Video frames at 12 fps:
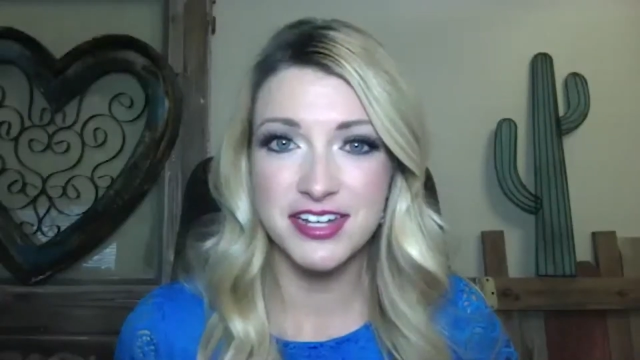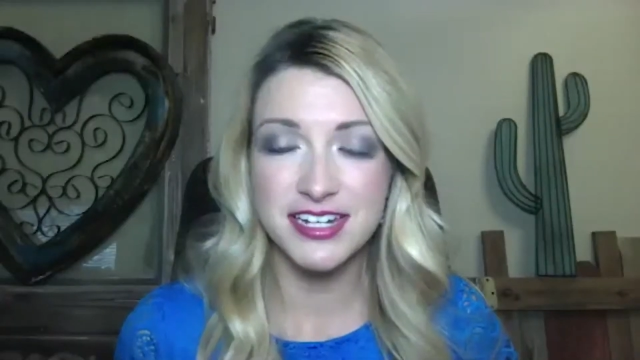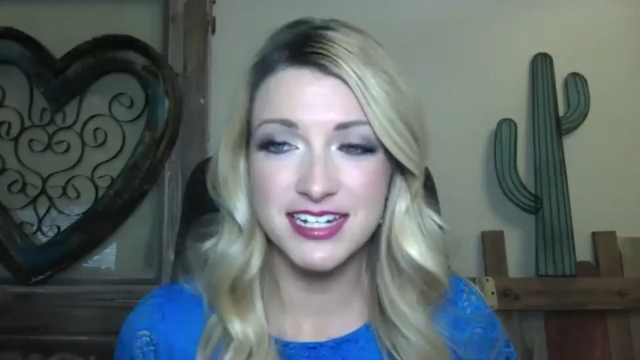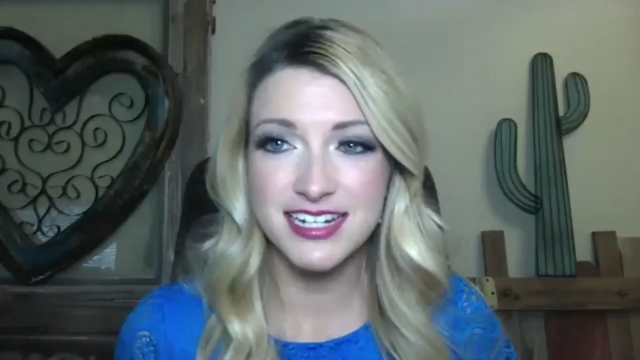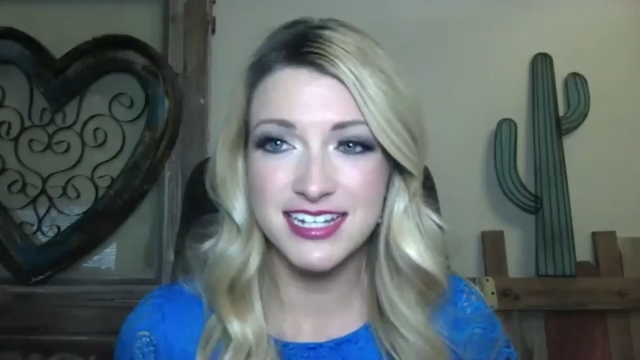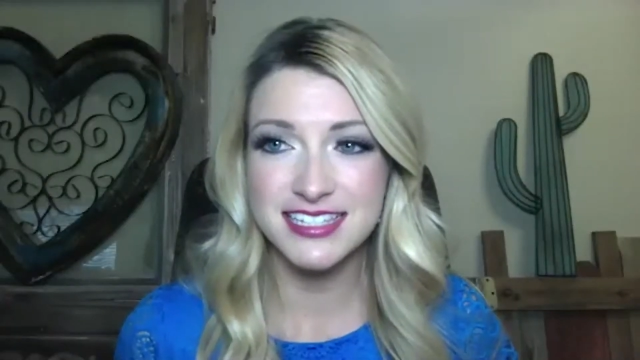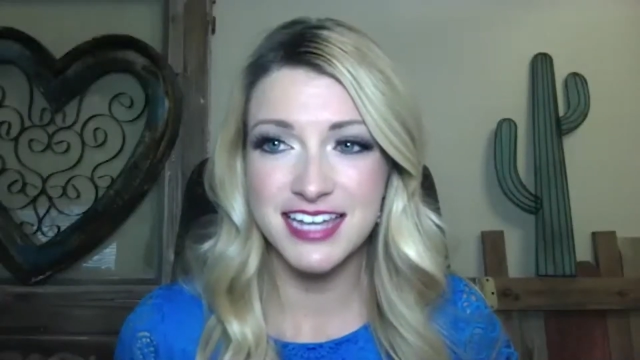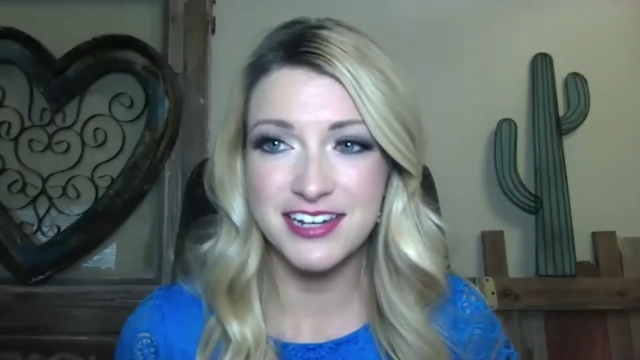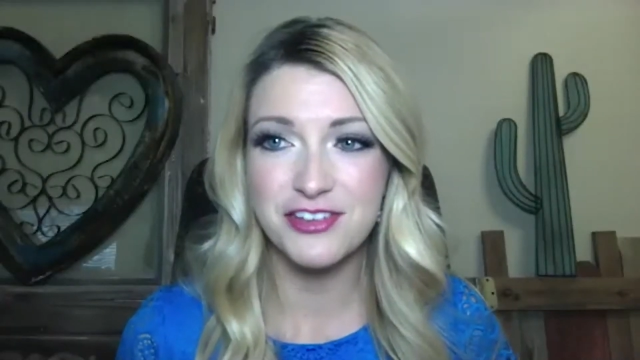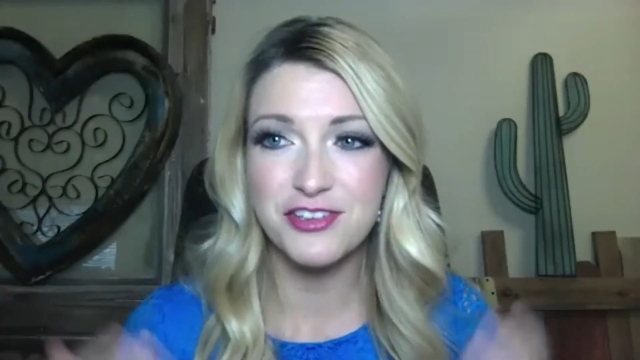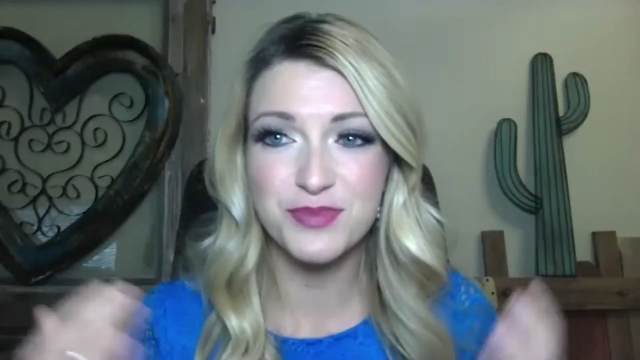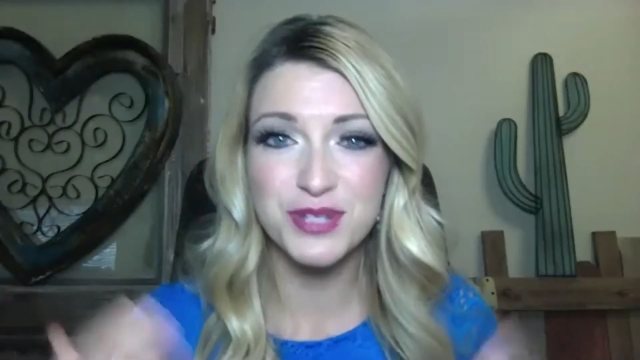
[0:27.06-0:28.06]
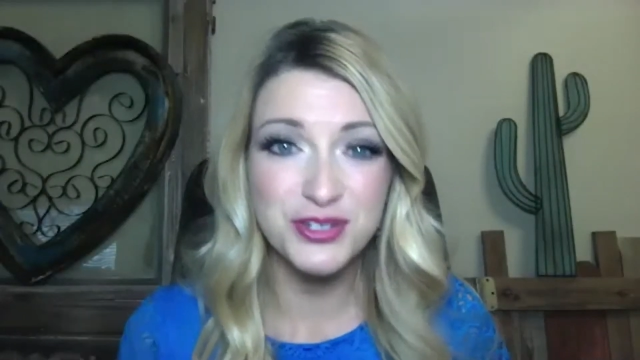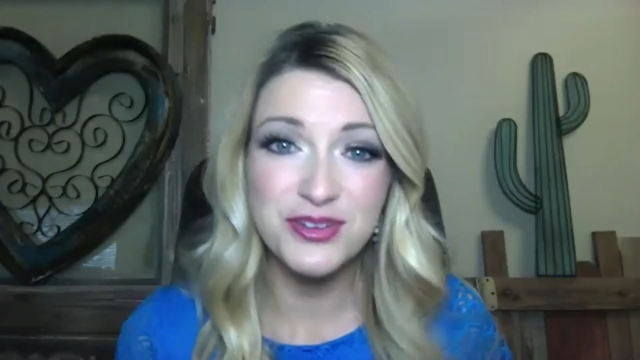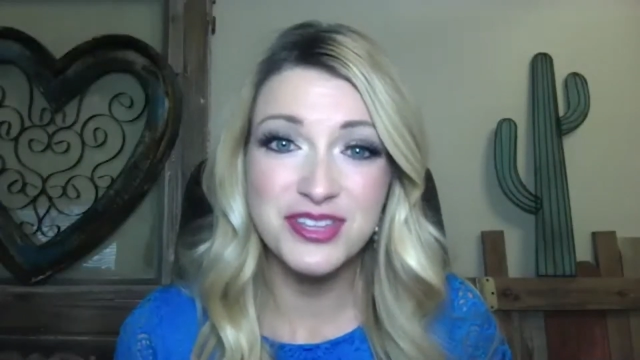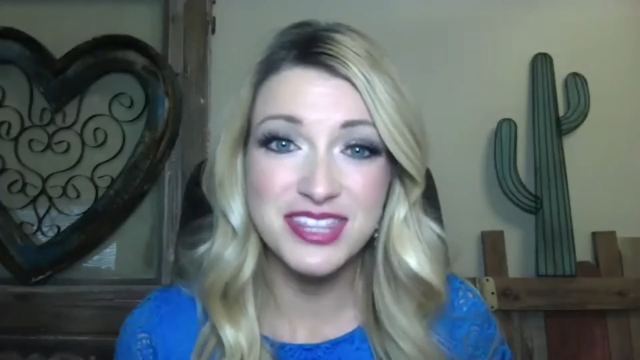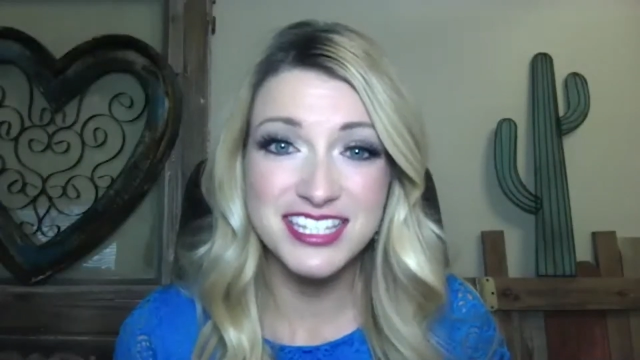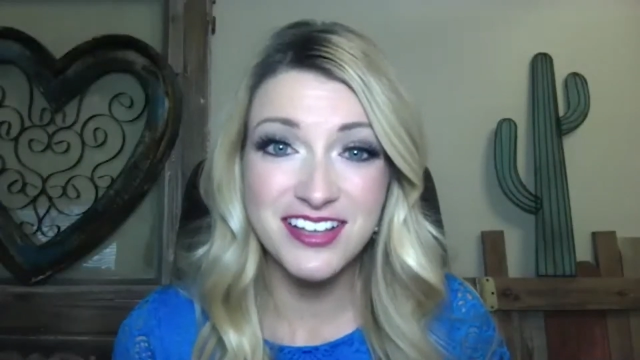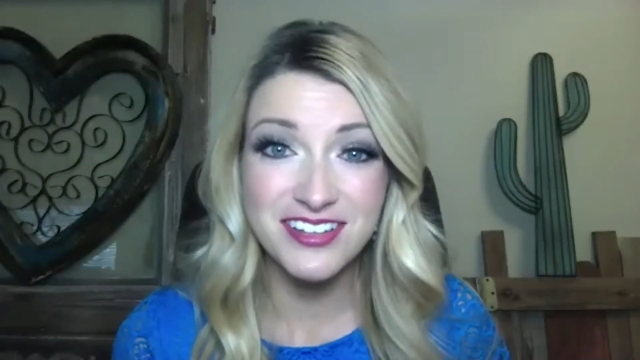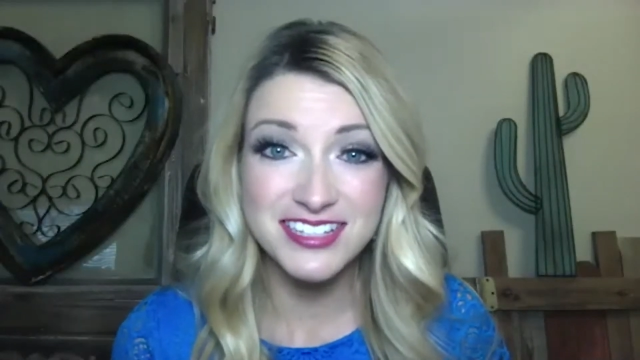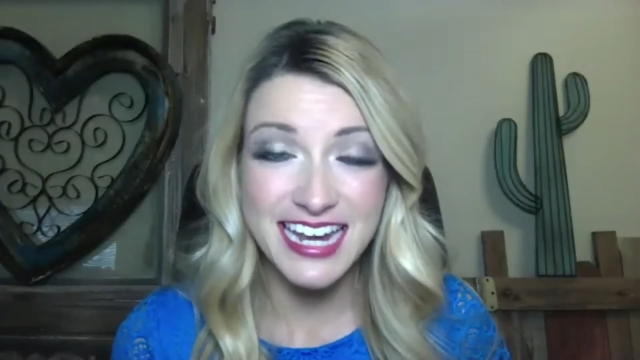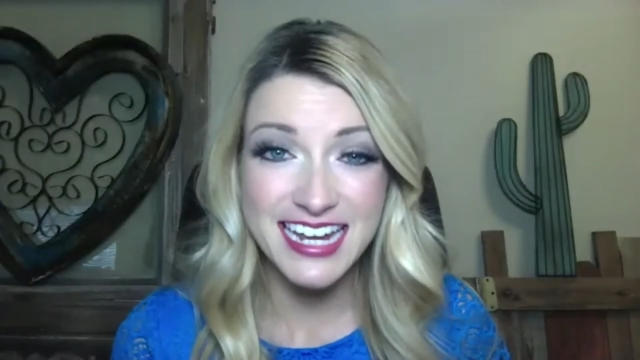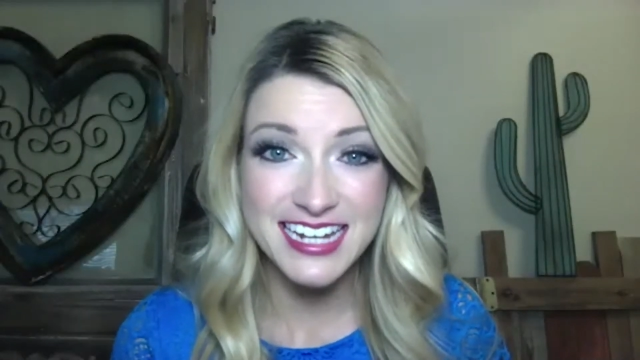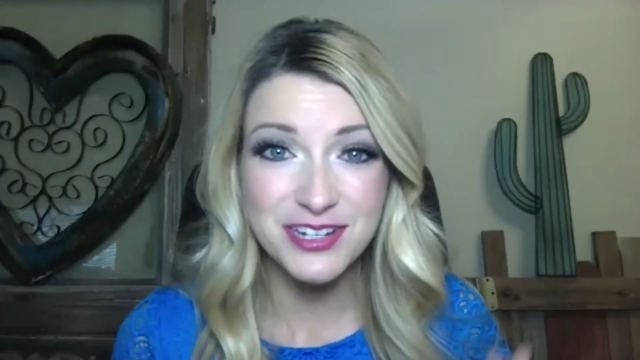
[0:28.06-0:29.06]
in because I know you've been doing this all
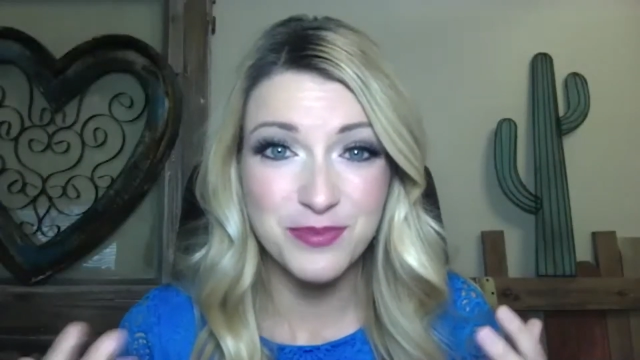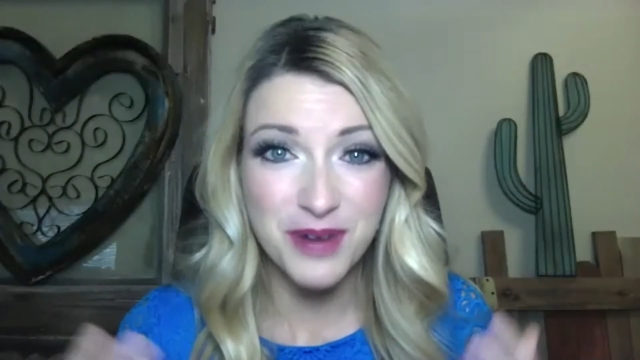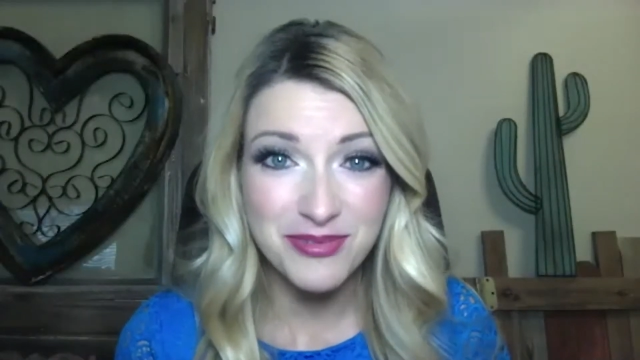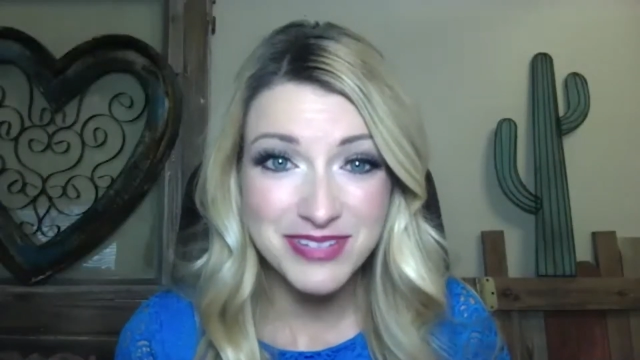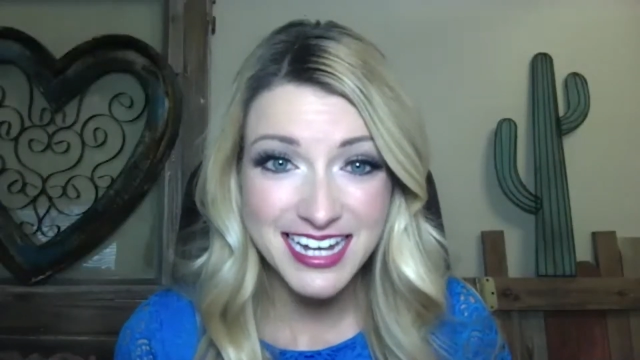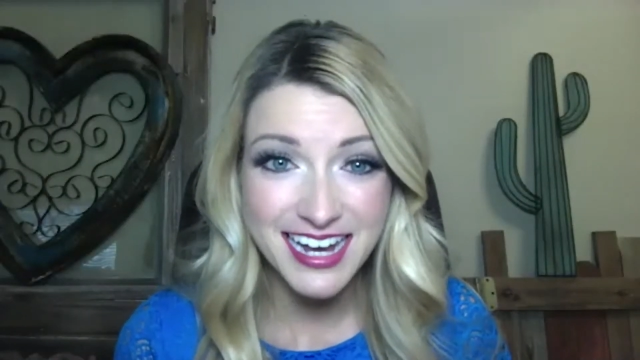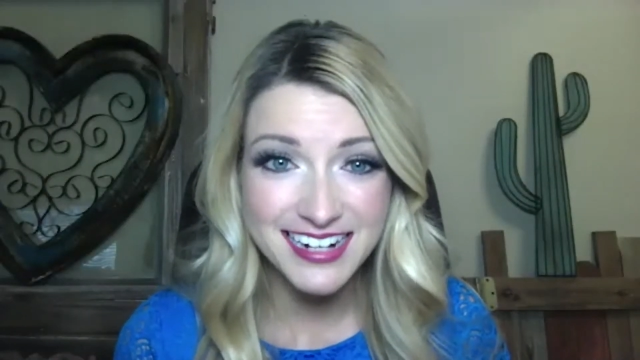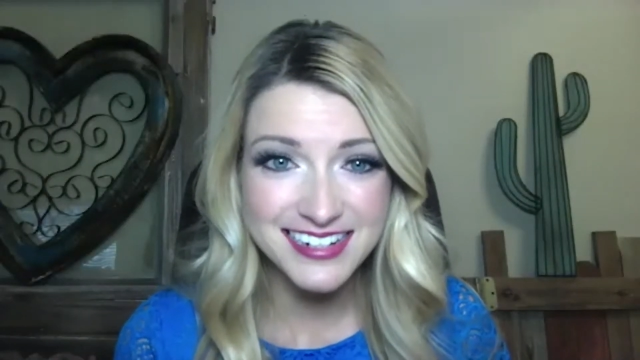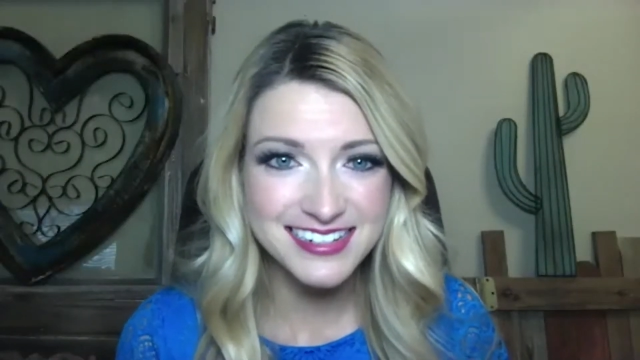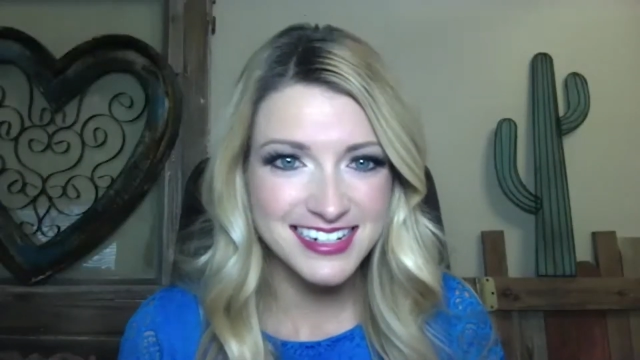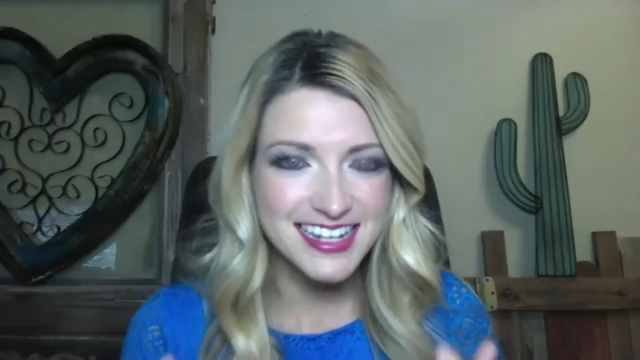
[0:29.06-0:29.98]
day and you're probably tired.